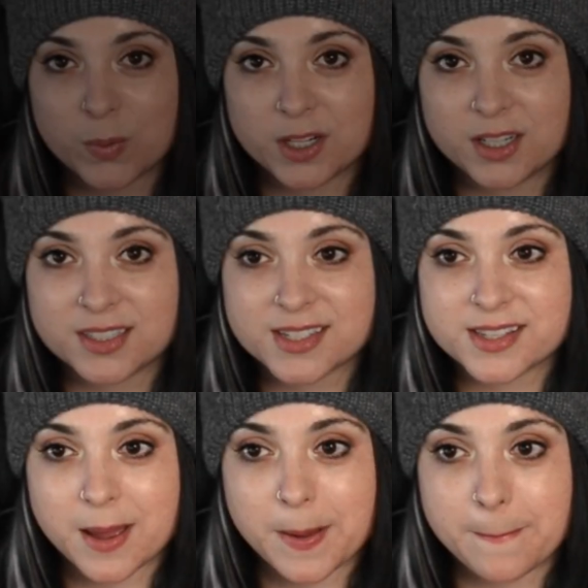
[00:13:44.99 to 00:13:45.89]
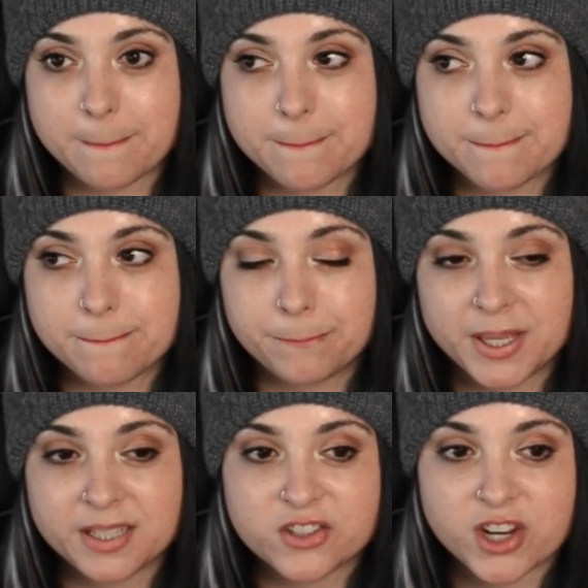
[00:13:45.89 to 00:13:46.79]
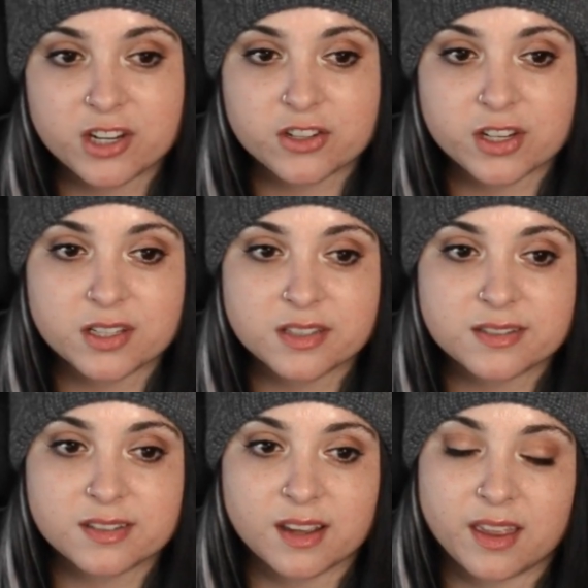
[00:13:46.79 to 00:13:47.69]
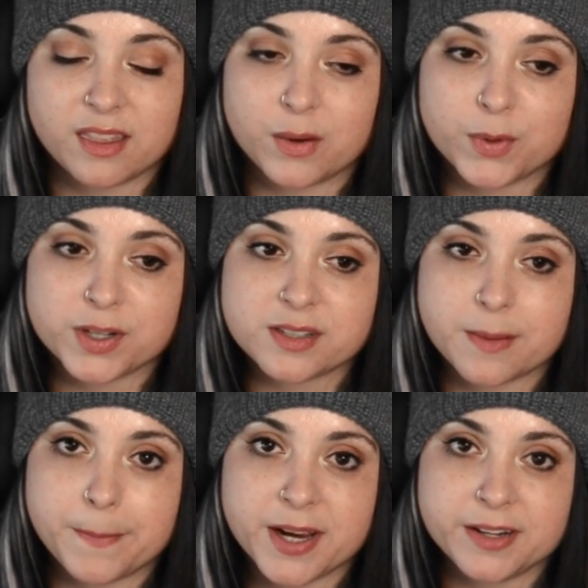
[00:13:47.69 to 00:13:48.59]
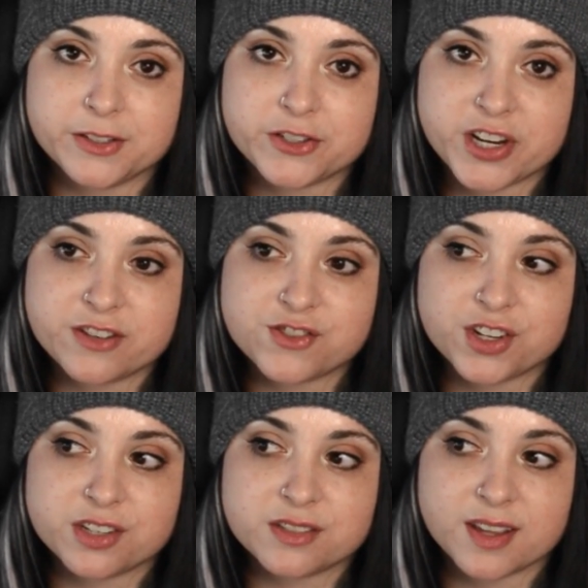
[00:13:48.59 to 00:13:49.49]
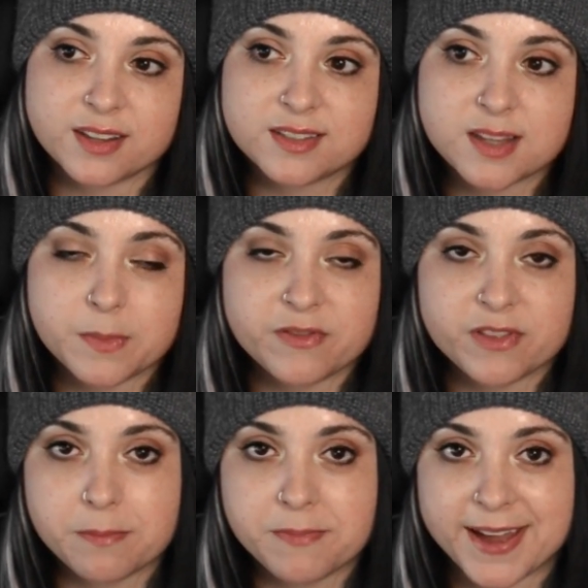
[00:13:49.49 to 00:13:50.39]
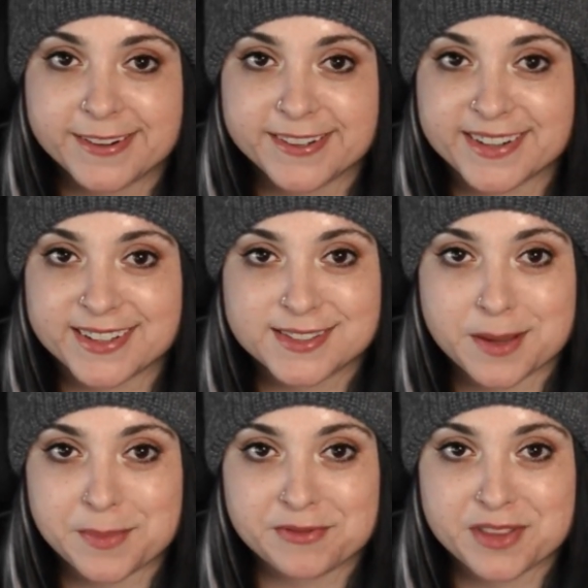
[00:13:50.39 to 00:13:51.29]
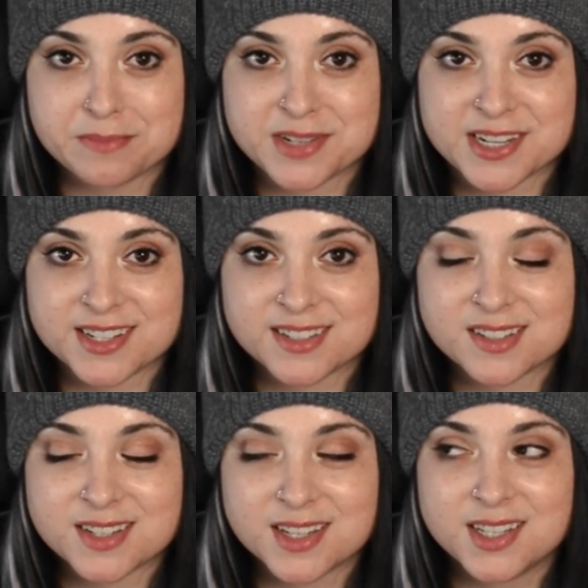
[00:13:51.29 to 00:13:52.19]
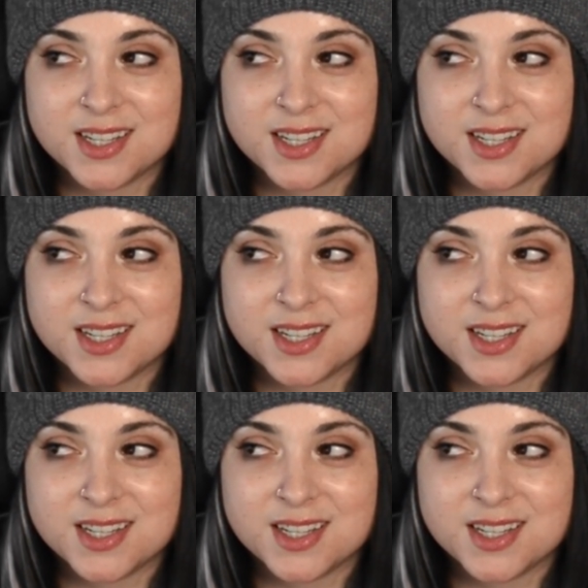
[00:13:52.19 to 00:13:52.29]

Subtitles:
were some big changes and there were some minor changes, and some of them mattered and some of them didn't.